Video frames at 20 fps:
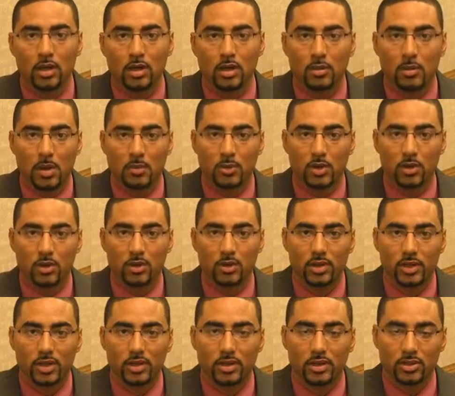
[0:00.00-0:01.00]
I'm
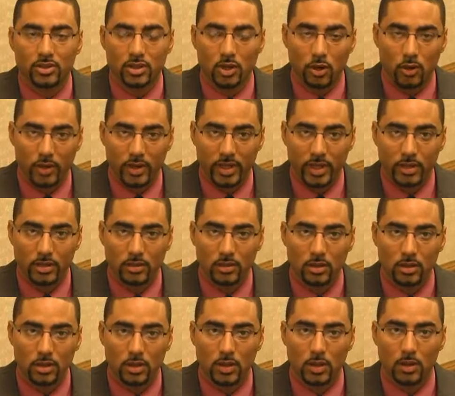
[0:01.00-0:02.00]
currently an attorney.
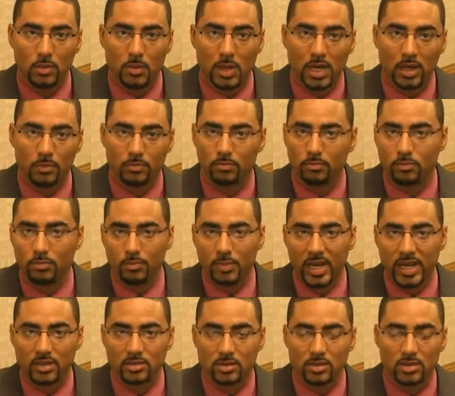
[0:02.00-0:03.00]
I
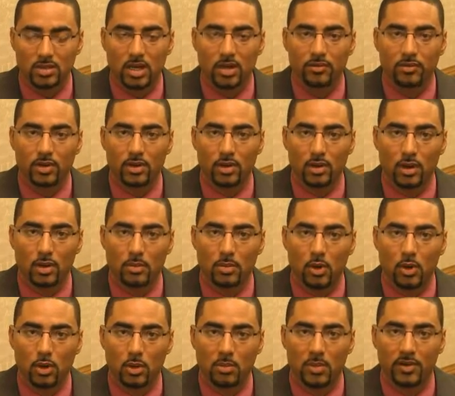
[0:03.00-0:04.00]
passed the South Carolina
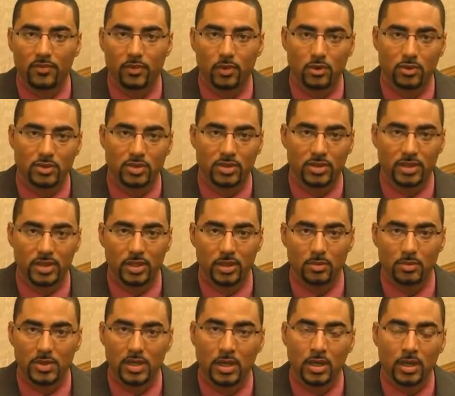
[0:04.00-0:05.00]
bar on my first
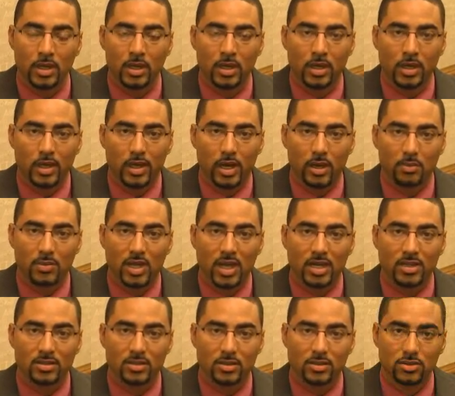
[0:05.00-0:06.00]
attempt, and I'm
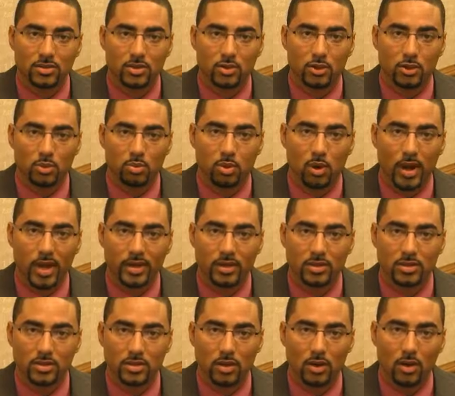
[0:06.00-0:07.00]
licensed to
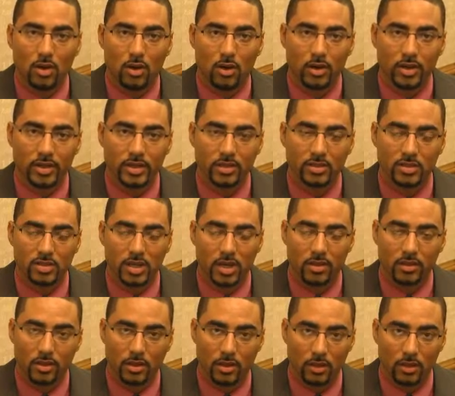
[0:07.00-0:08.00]
practice law in
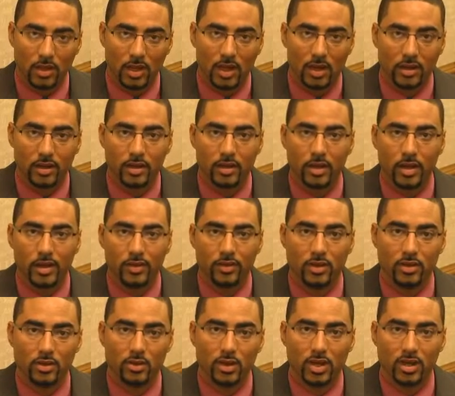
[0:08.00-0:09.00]
South Carolina and
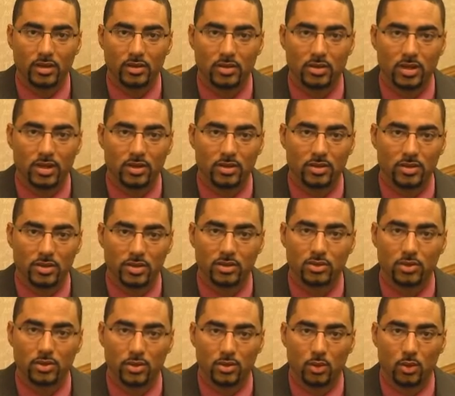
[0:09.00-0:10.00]
the United States
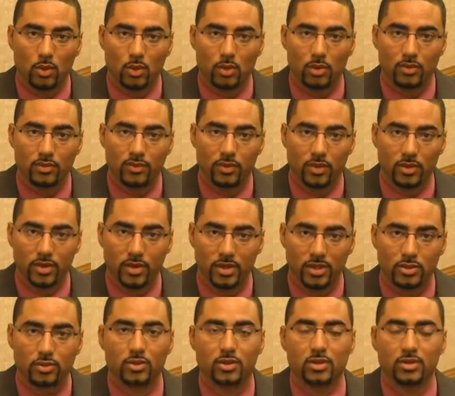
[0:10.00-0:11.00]
District Court for the
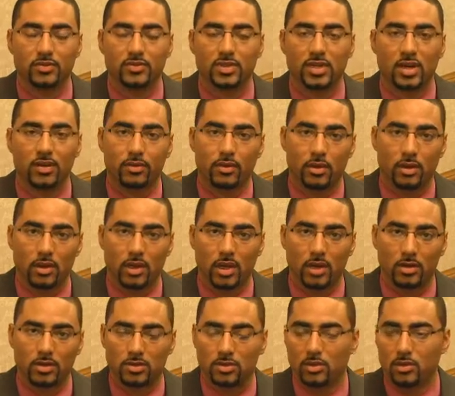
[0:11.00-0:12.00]
District of South
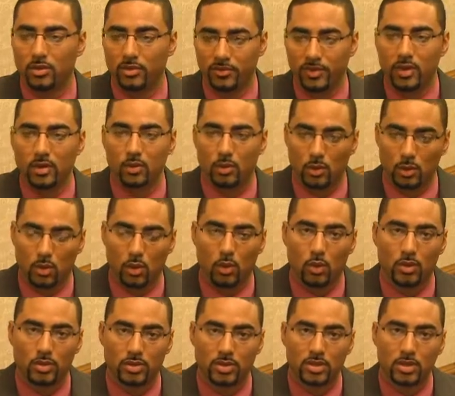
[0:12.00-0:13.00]
Carolina, so the federal
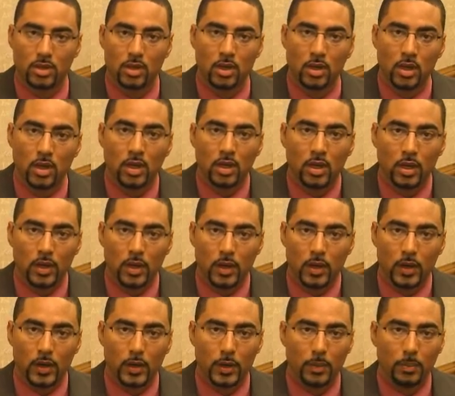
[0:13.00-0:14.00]
courts.
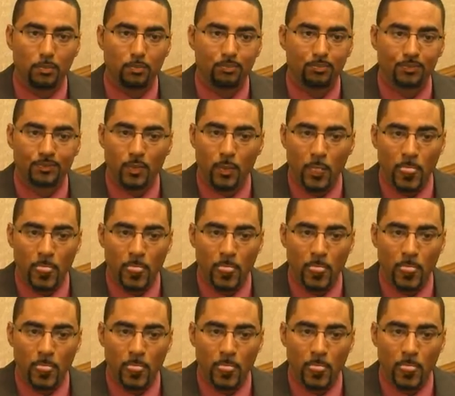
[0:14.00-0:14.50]
I'm